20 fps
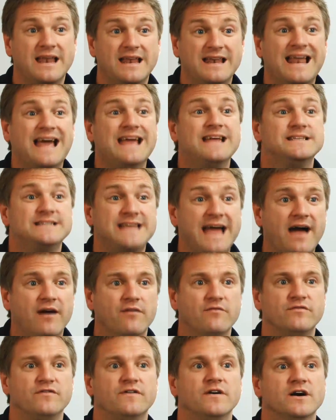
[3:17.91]
it laid
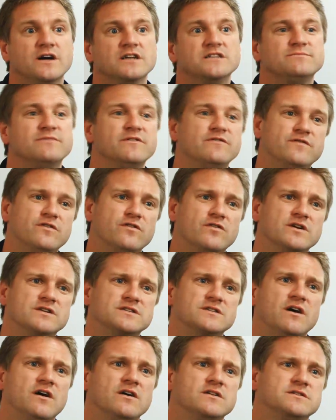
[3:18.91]
down first before I
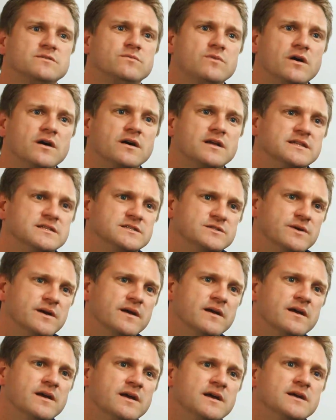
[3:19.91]
start to work into it.